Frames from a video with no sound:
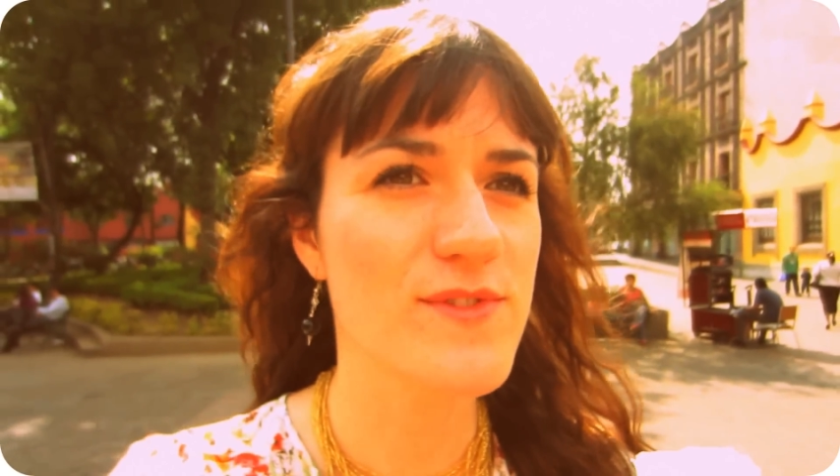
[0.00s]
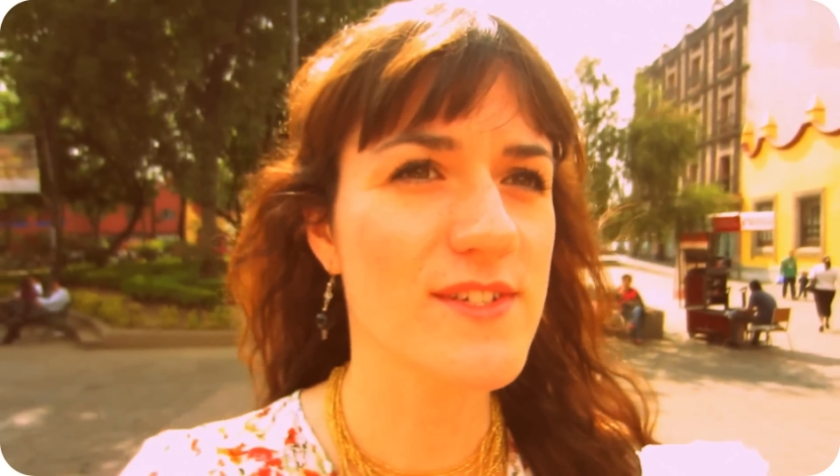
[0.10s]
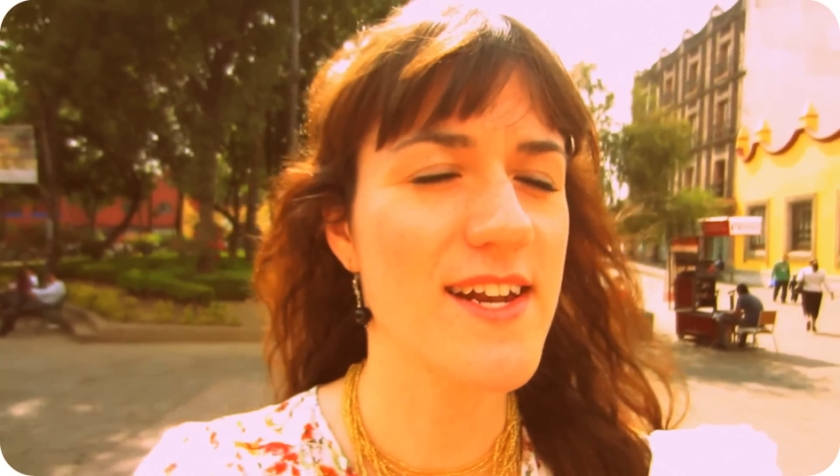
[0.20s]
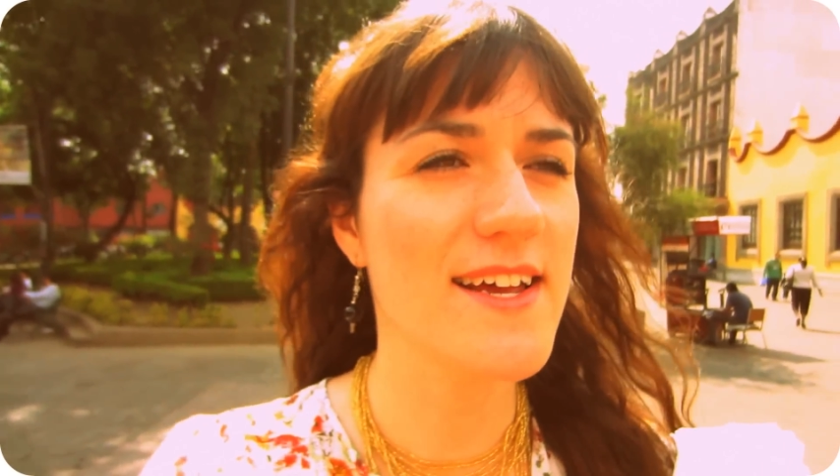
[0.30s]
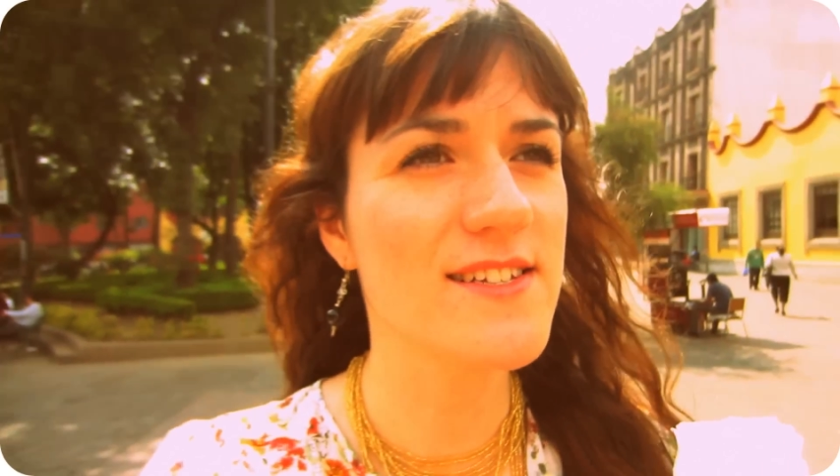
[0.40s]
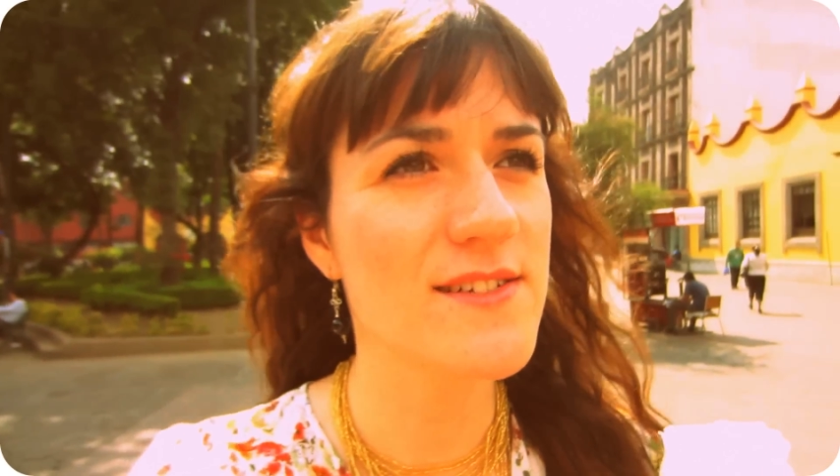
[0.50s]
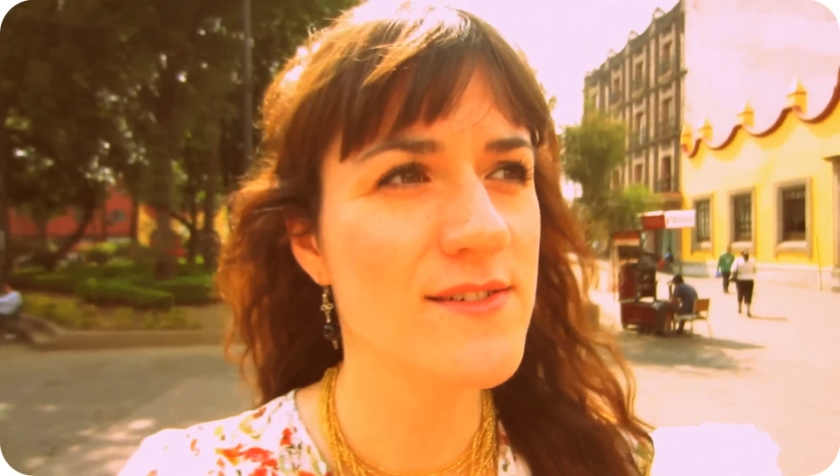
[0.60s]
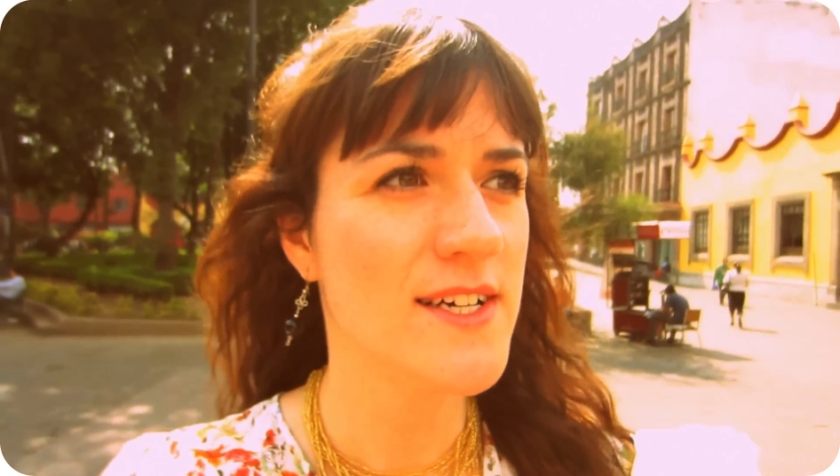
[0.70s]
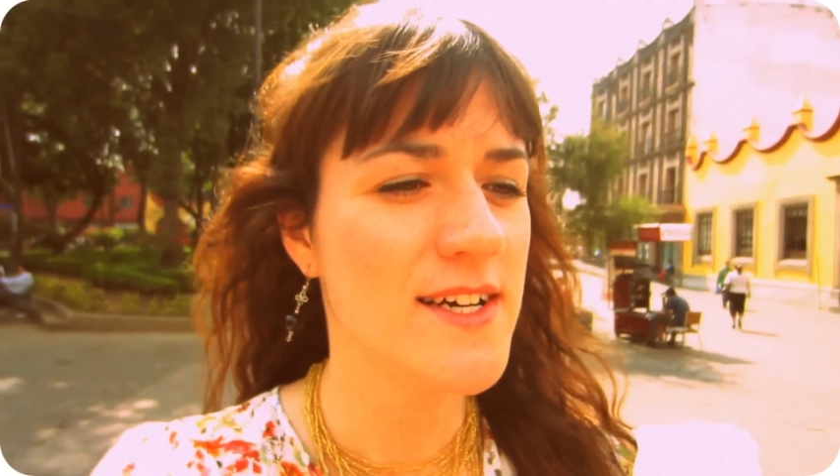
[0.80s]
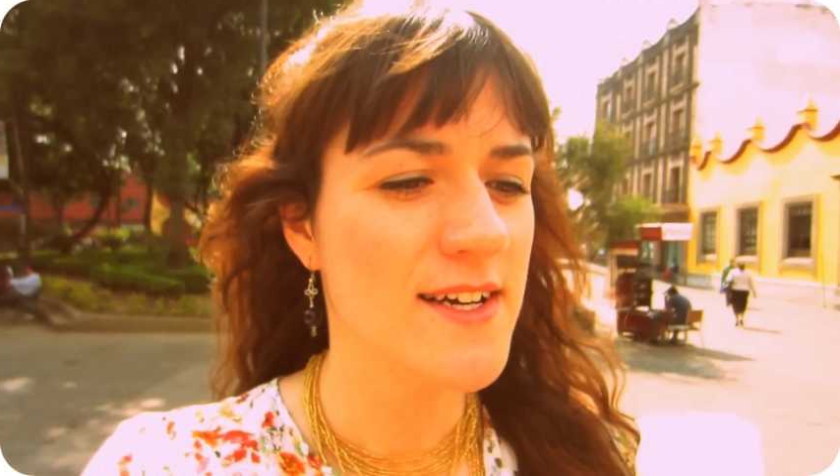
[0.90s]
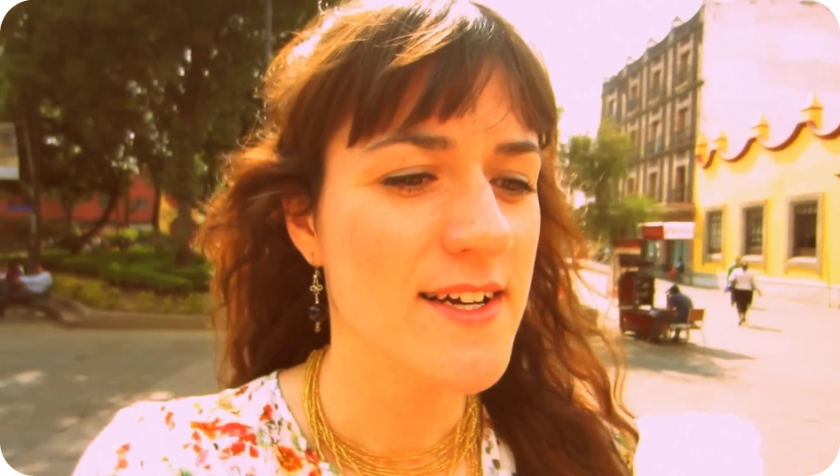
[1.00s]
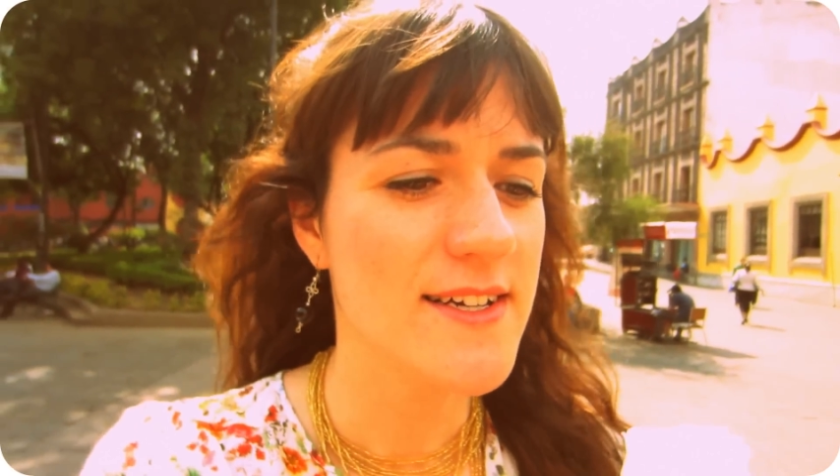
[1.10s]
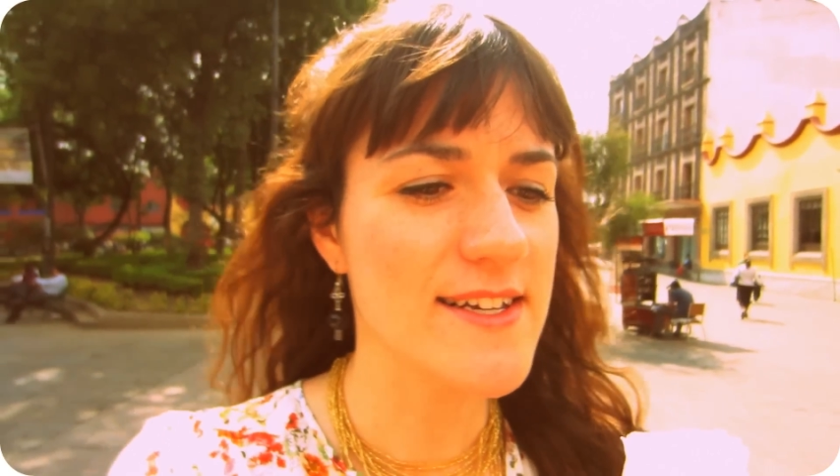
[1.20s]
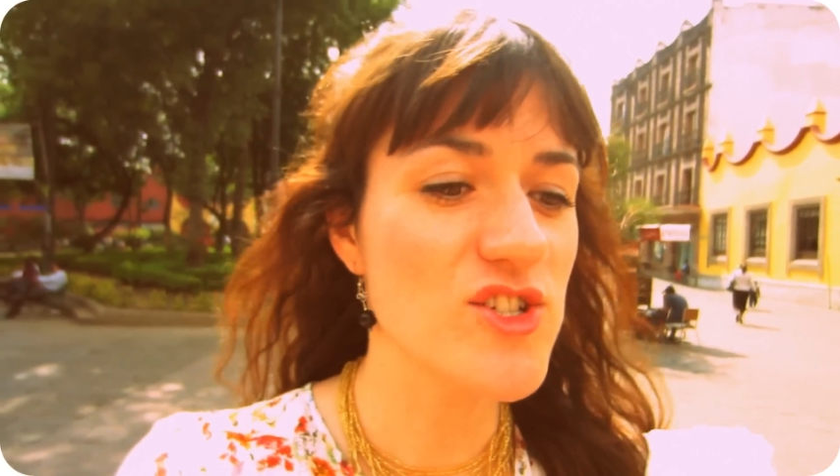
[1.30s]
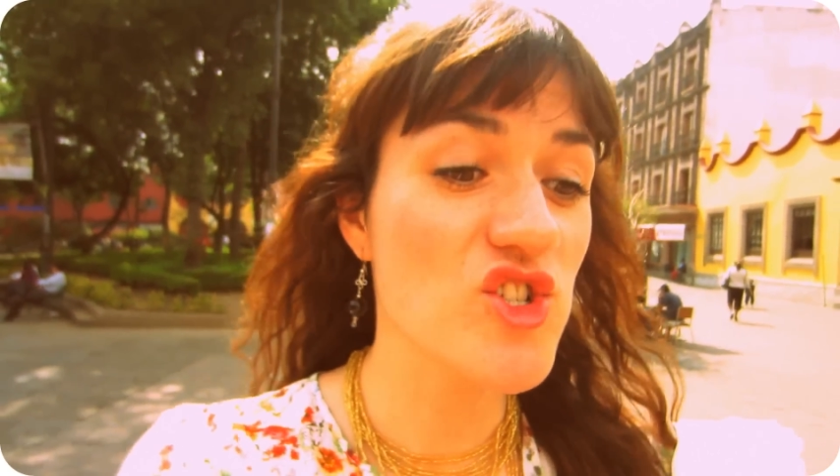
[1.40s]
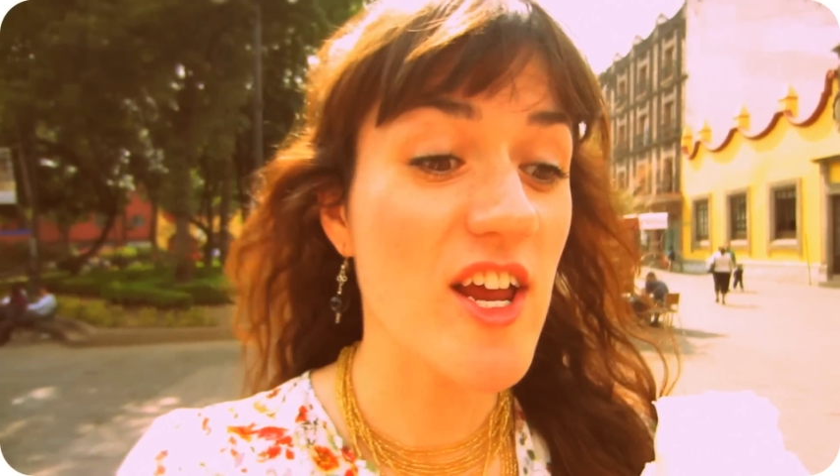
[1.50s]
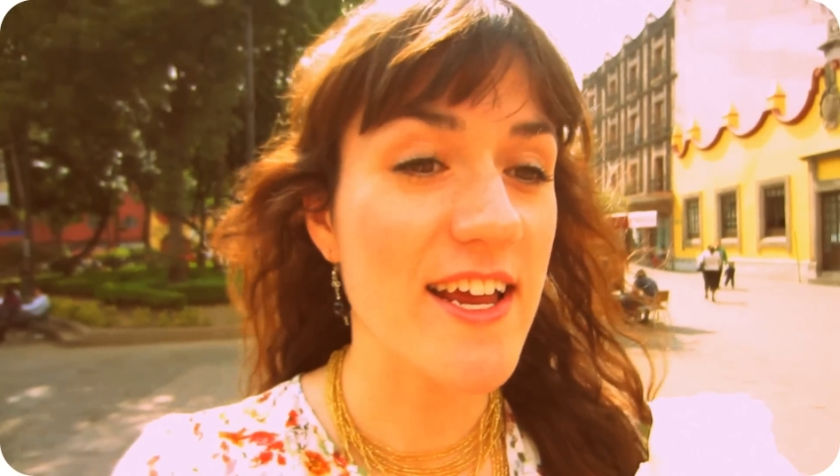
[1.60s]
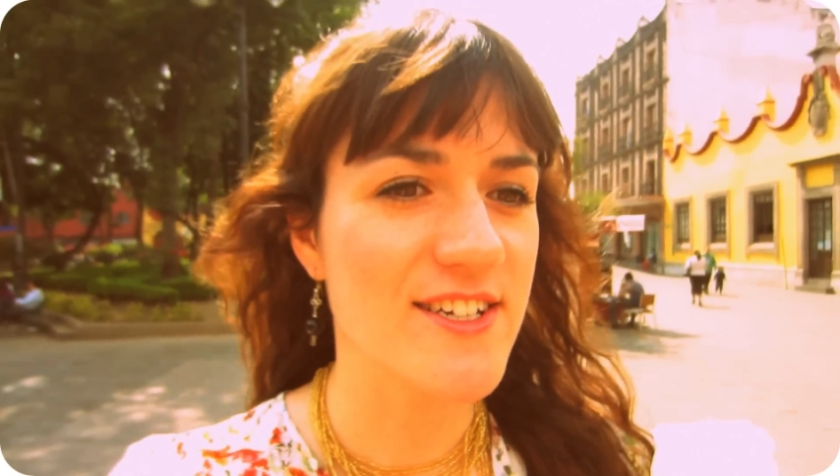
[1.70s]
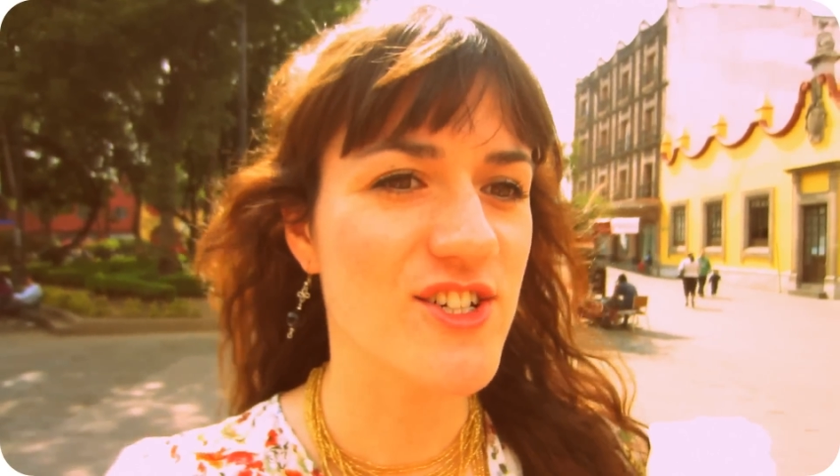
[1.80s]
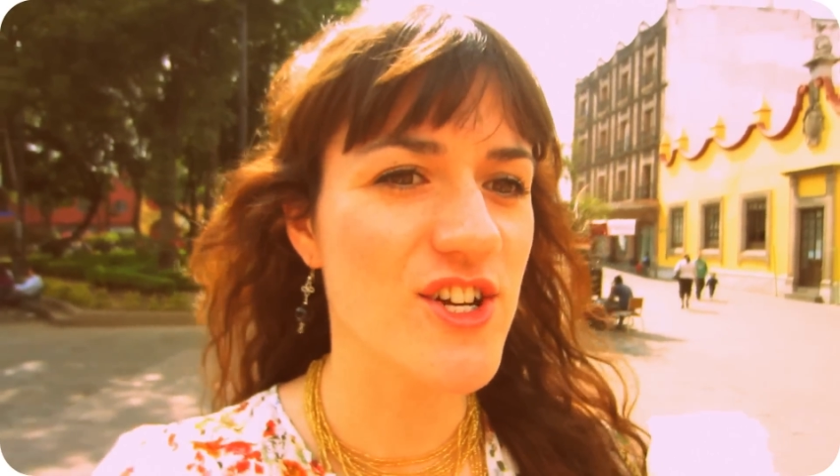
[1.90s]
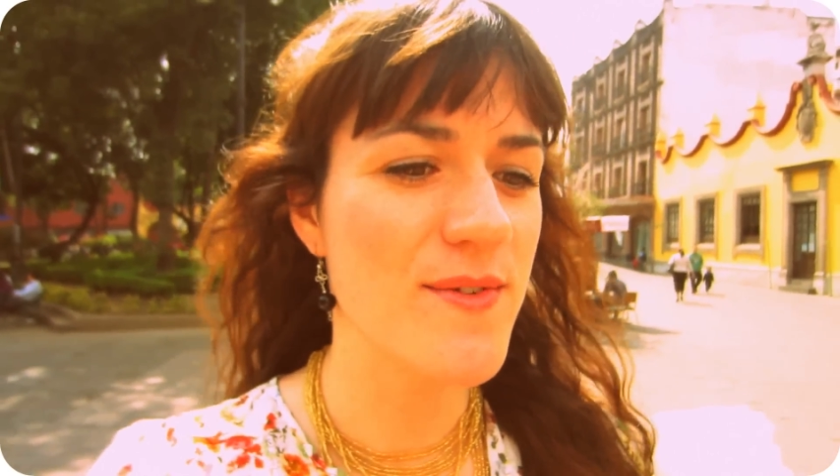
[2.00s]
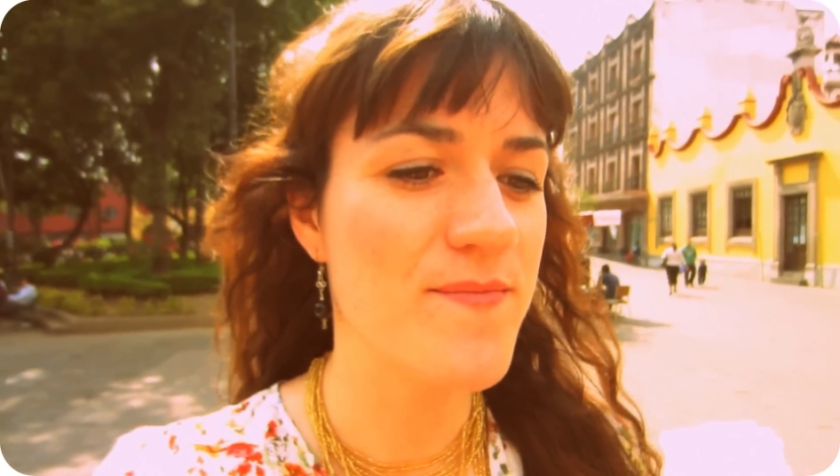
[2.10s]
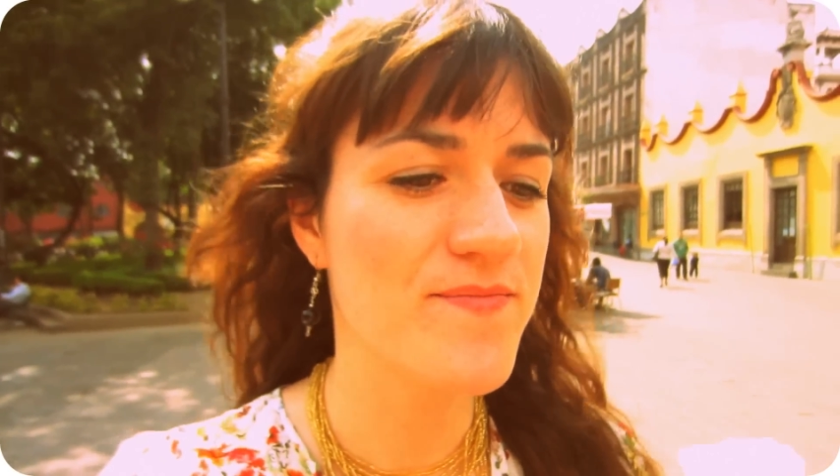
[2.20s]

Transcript: It's nice. Nice change.